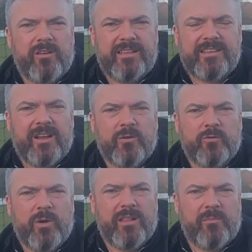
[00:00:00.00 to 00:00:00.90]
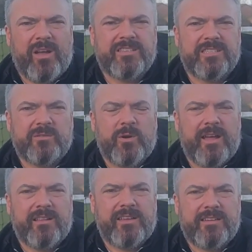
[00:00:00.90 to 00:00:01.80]
He tackles well, he passes
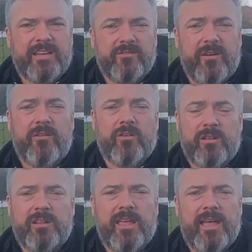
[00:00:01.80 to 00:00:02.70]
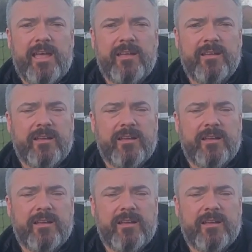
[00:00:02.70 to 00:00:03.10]
well, he's very good in the air.